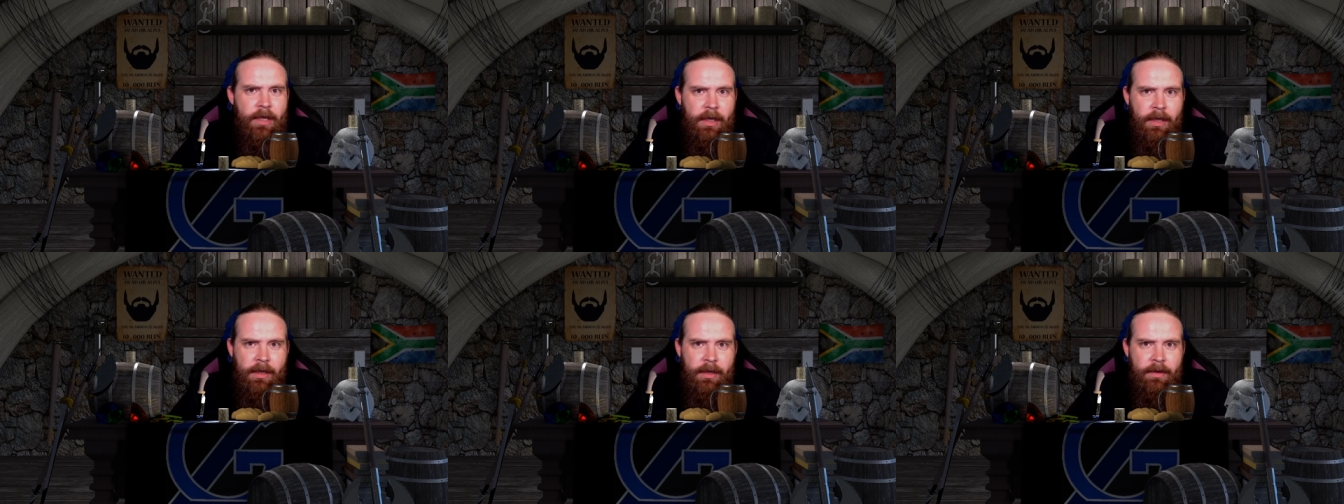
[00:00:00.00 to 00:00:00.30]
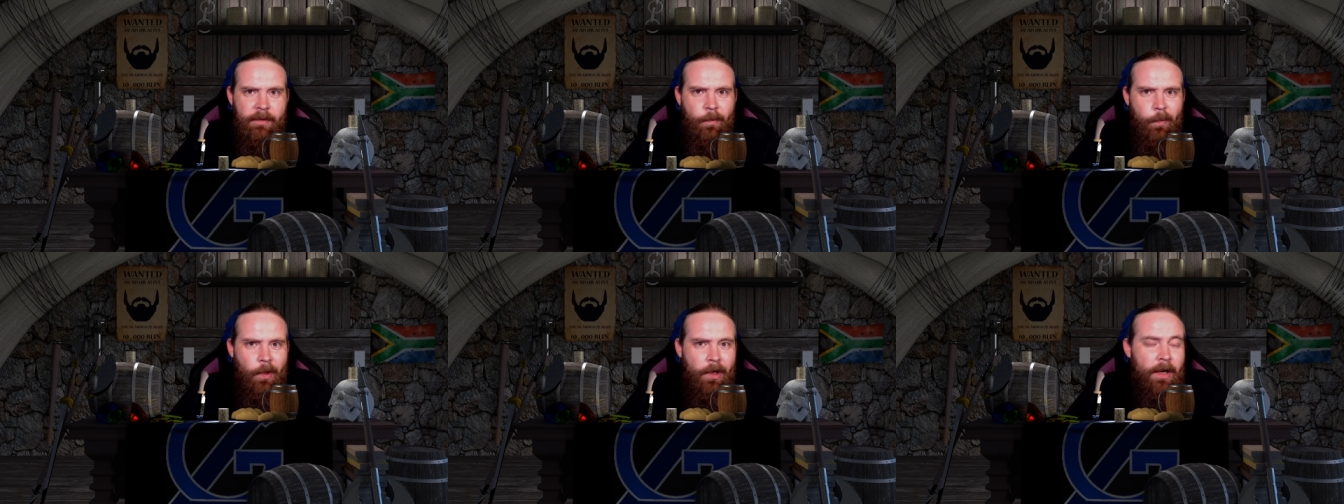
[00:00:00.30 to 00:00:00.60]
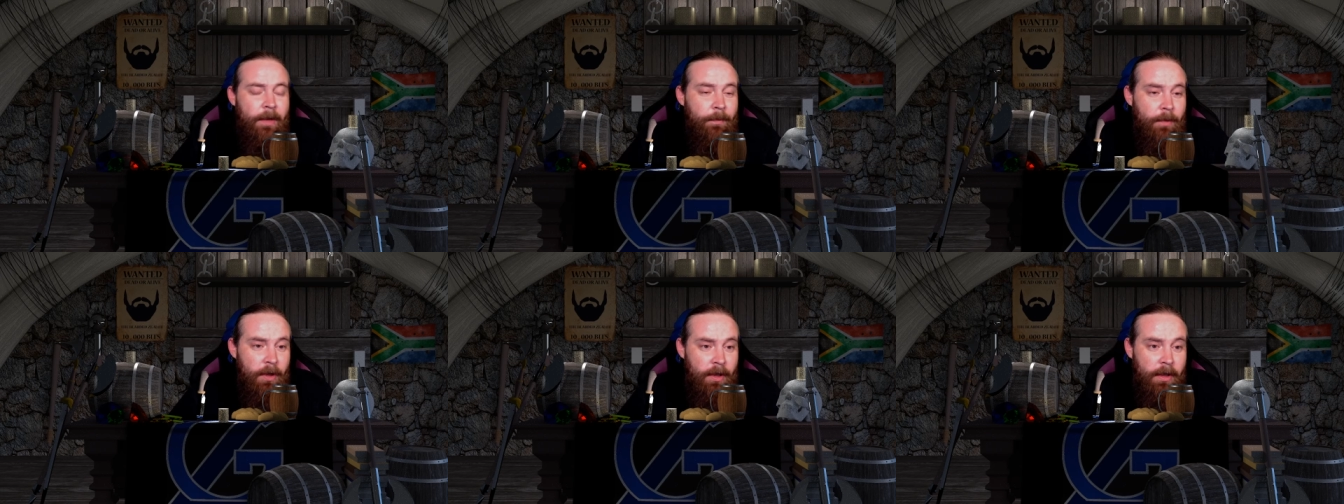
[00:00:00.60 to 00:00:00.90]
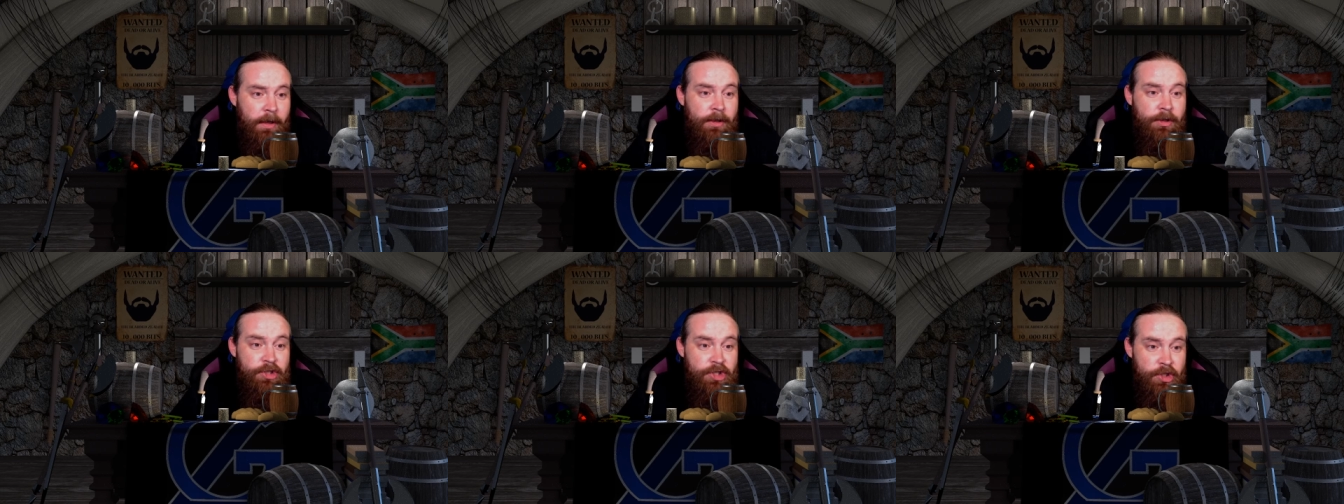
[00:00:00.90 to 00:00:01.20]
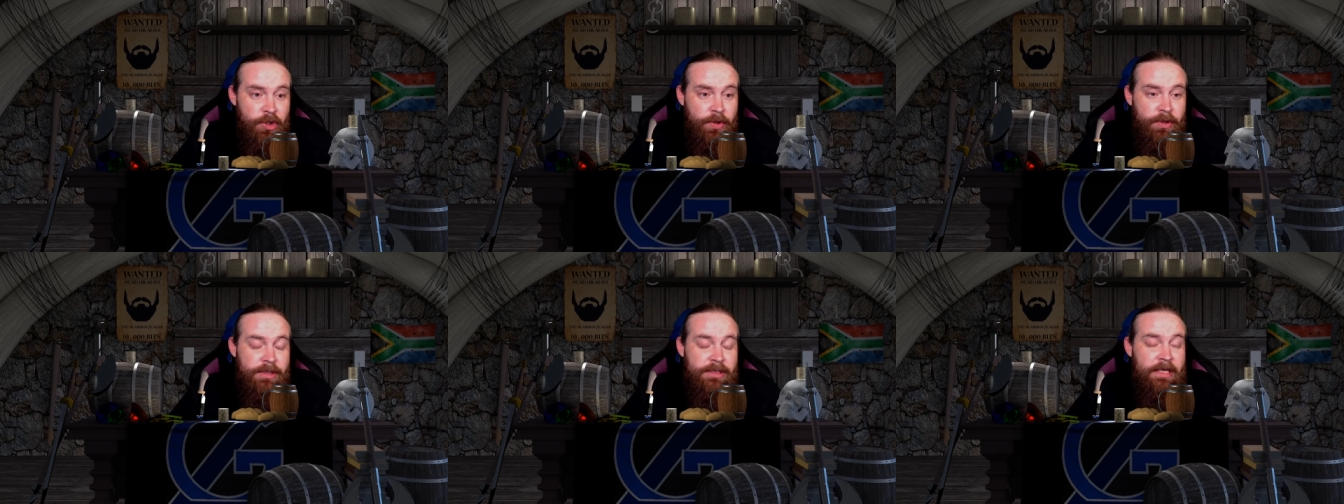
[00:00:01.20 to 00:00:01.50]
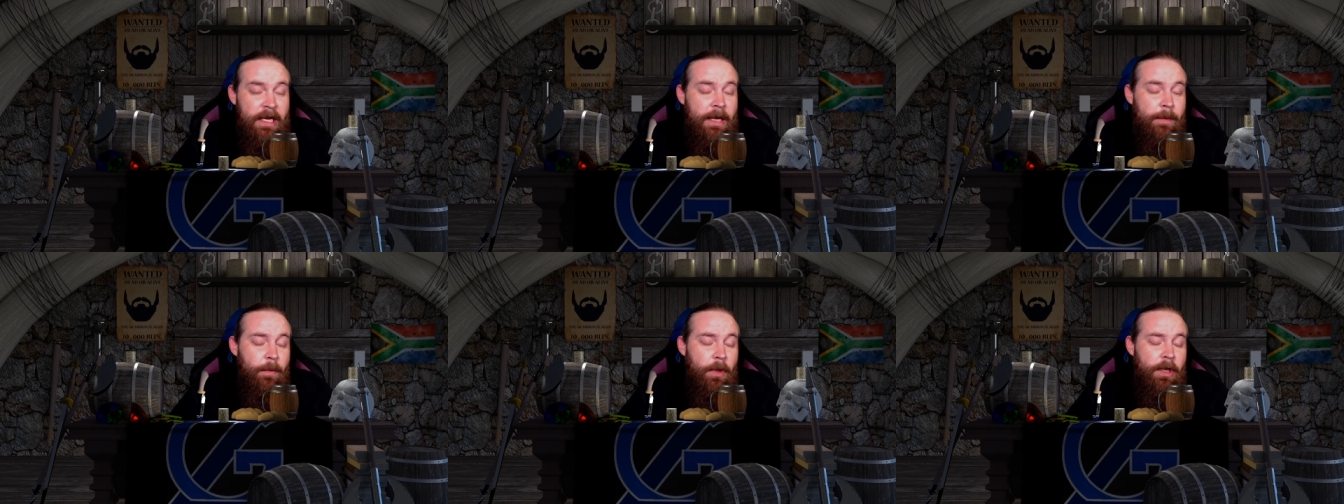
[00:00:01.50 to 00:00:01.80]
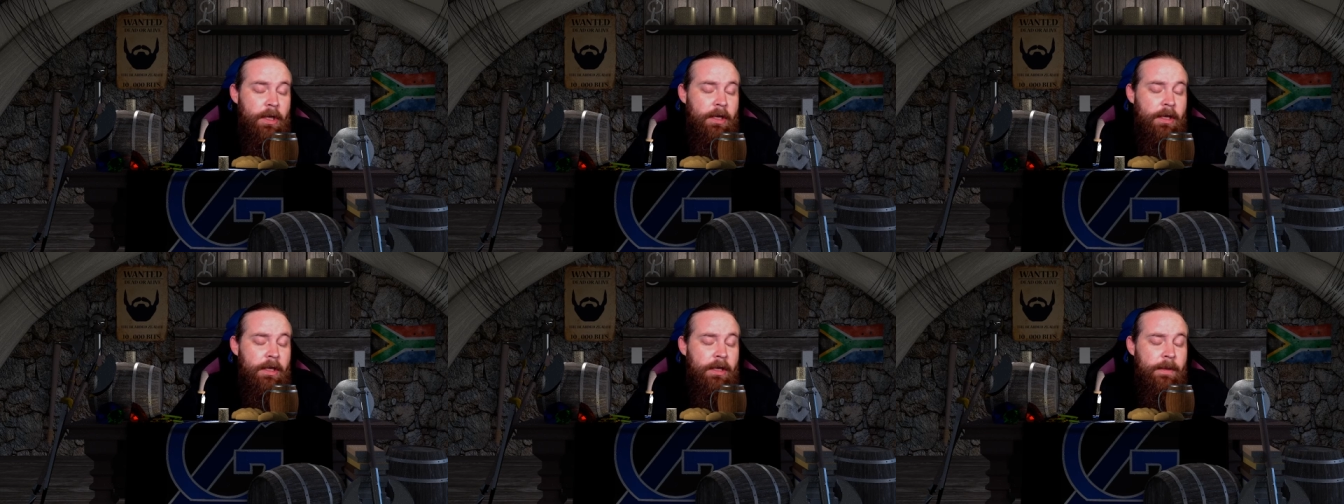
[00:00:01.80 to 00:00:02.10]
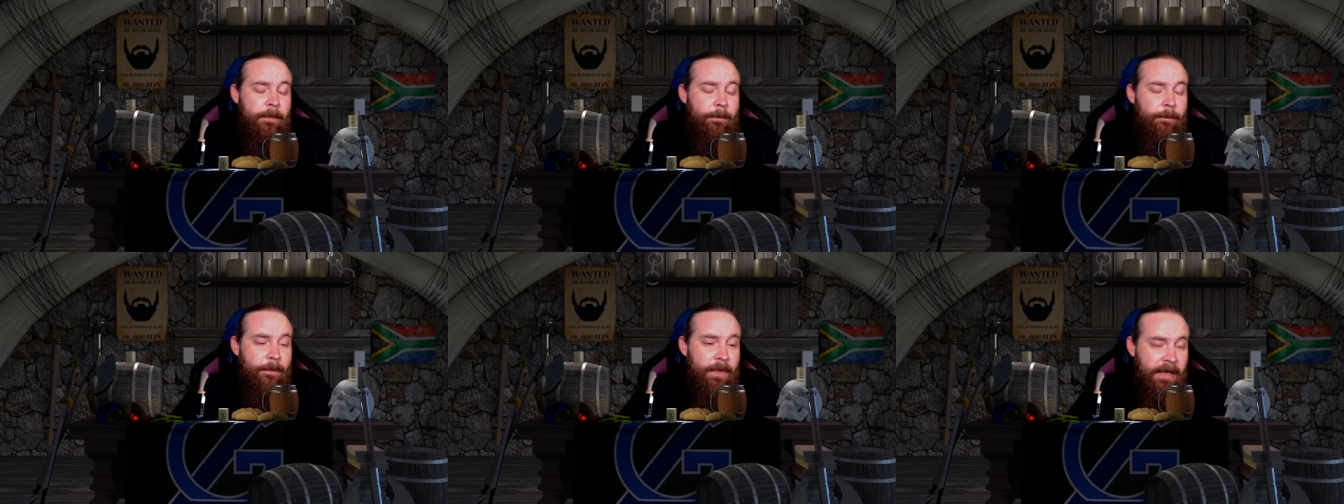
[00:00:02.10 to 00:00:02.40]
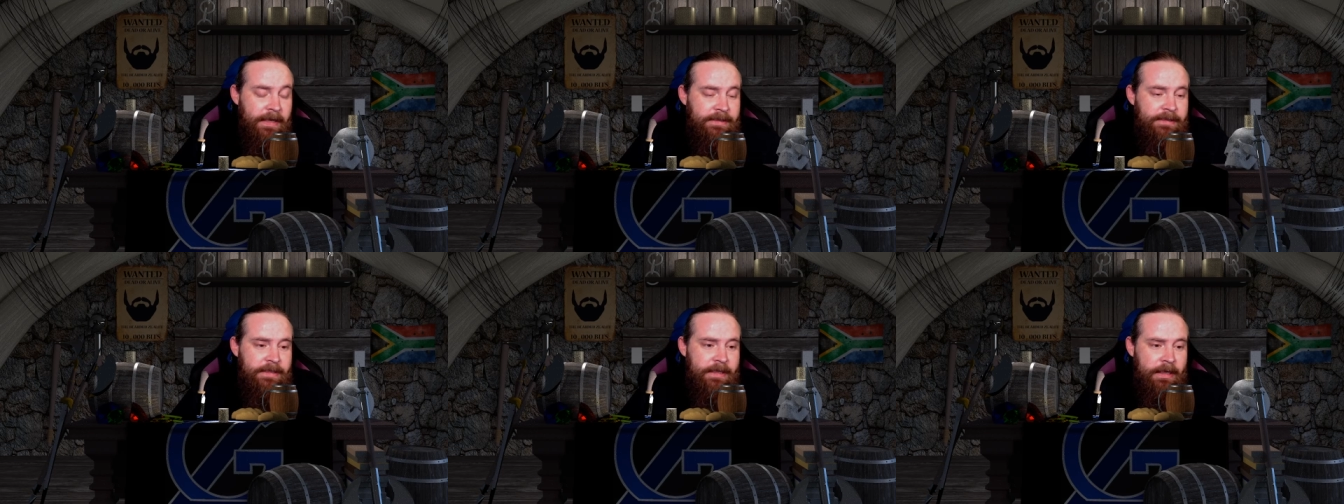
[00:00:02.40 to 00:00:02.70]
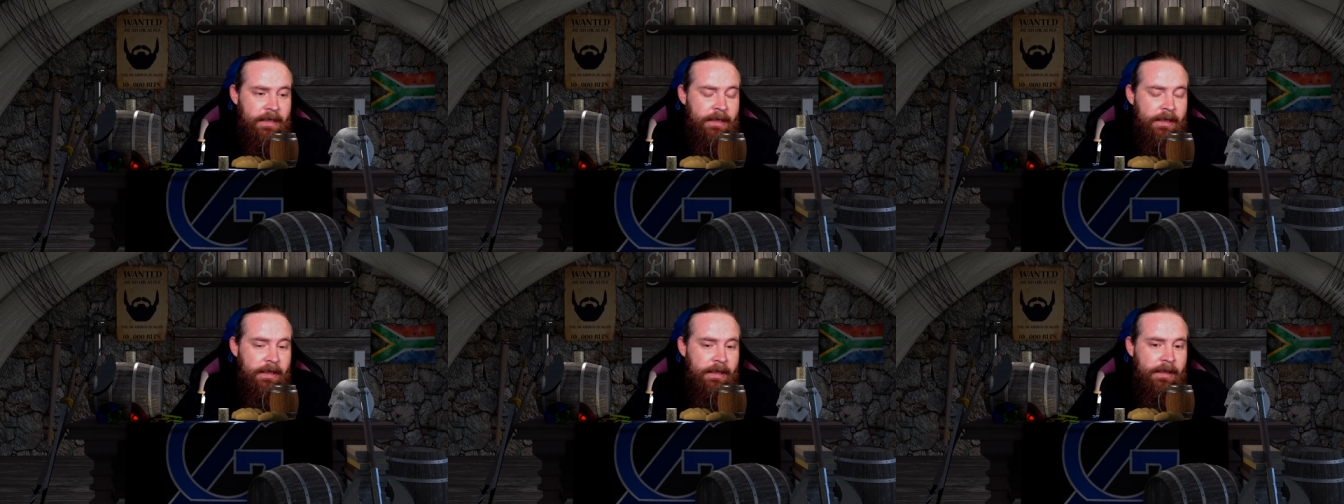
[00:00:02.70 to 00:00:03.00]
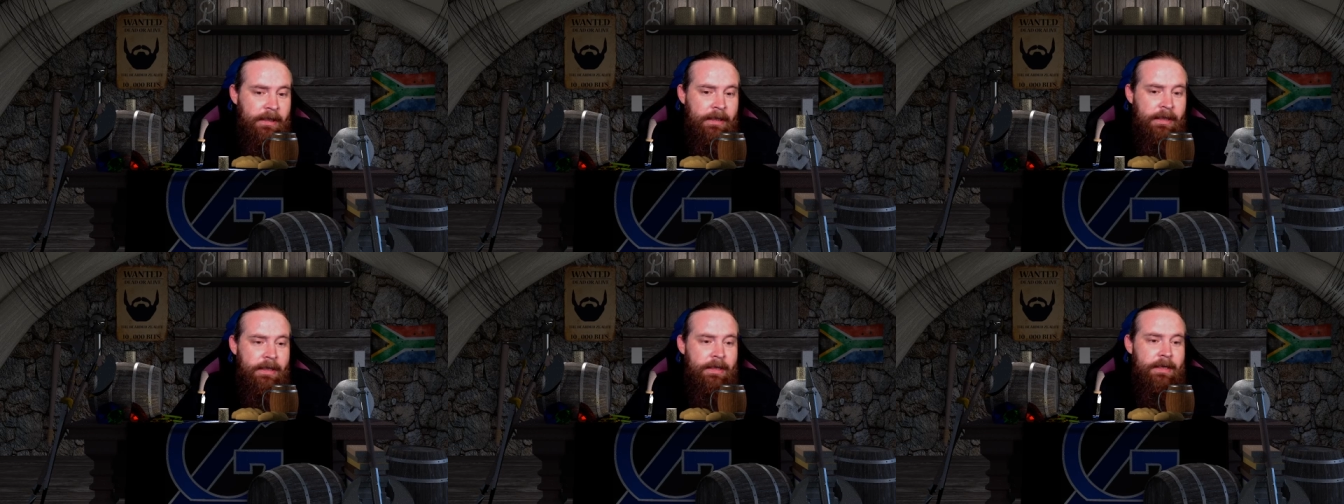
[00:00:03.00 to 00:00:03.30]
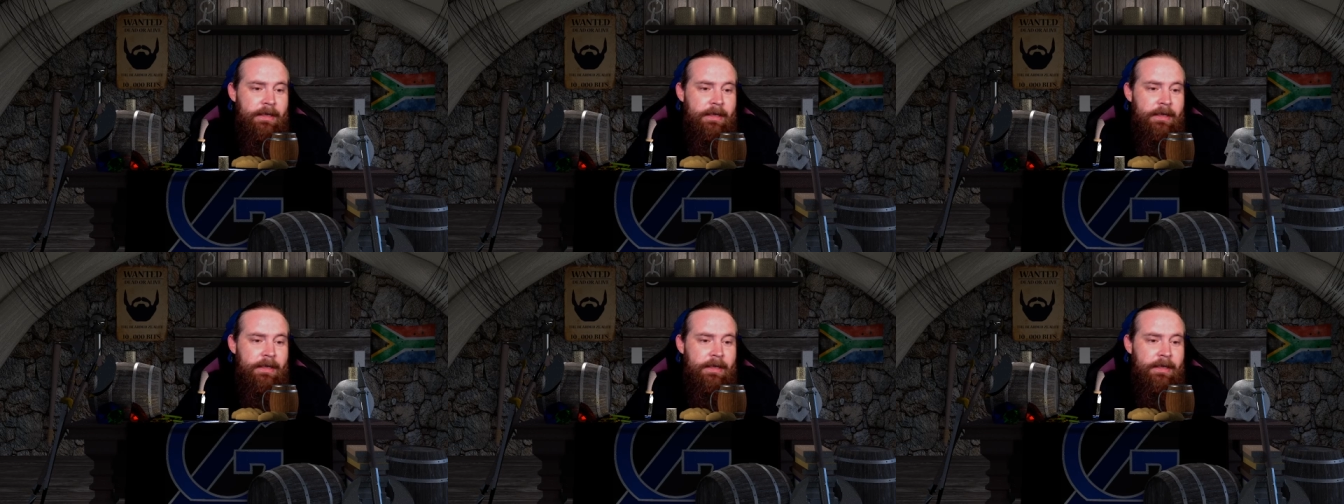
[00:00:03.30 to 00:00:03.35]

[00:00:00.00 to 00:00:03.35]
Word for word: Uh, what I'm going to do is I'm going to basically